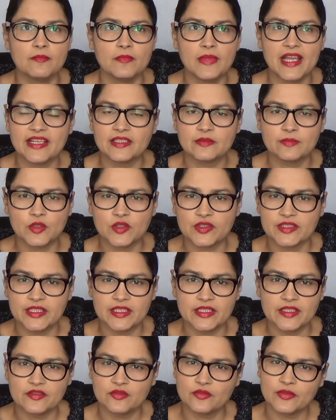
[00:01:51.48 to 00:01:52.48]

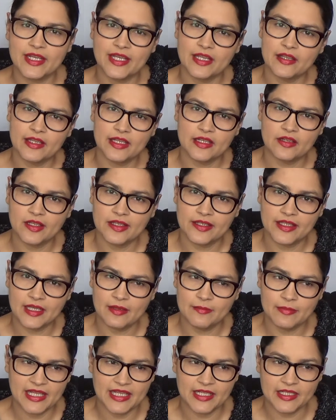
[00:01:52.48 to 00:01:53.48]
Xboxes or anything like
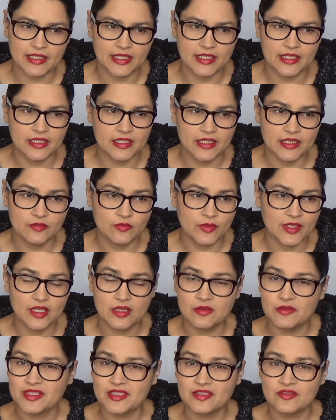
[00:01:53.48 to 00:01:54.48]
that back then, and when I
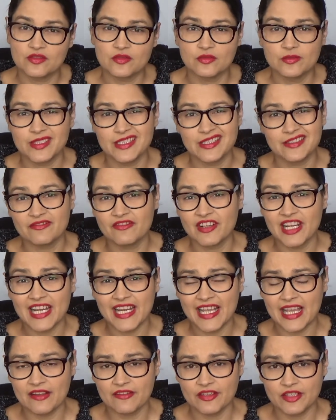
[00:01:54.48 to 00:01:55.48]
was in school we didn't
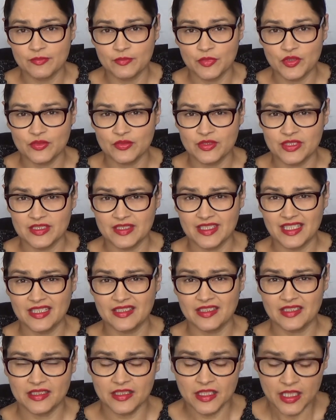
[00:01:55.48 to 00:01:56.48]
really have computers
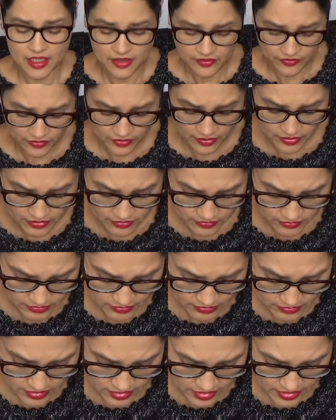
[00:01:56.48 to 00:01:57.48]
either, so
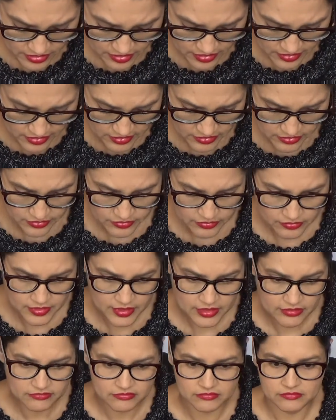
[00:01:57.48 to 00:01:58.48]
you
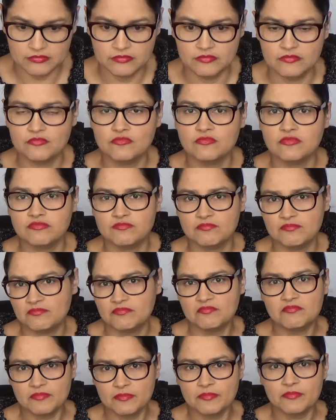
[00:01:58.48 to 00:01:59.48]

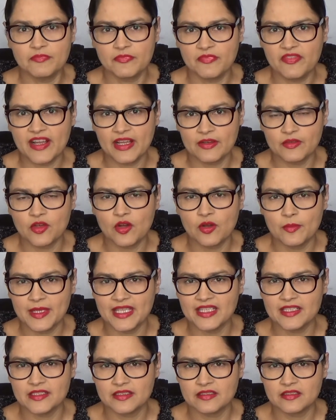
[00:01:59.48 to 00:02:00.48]
found
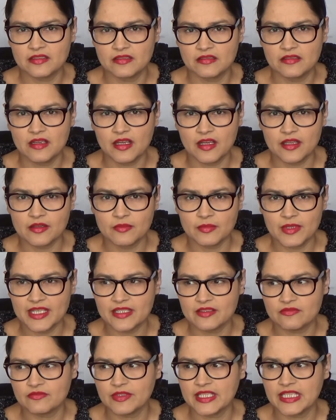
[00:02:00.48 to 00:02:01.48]
hobbies, other
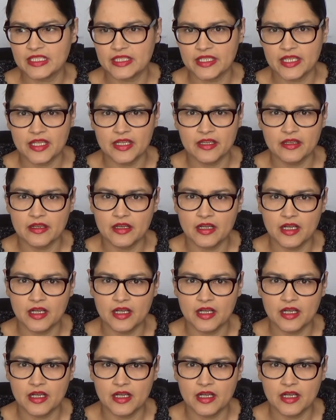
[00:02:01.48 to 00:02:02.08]
ways, reading.